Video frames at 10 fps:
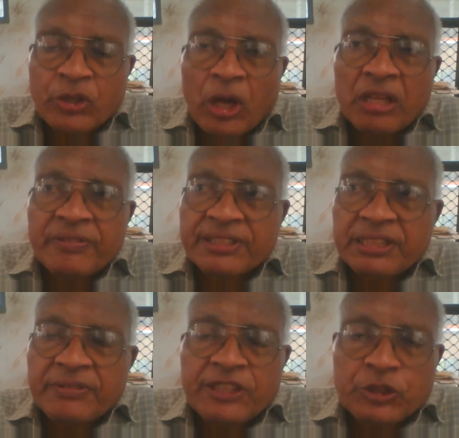always
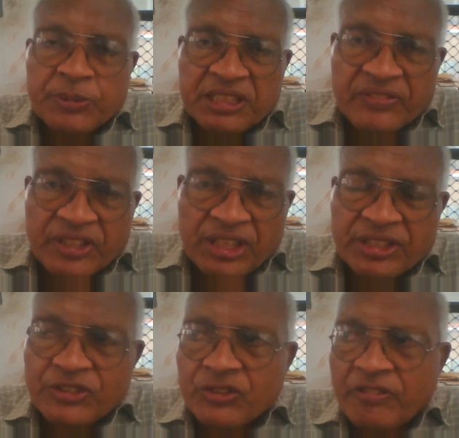given in
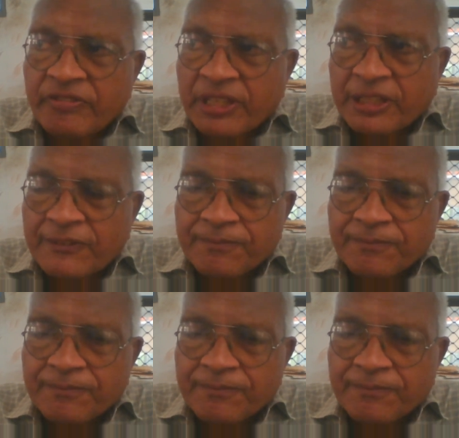specifications of work.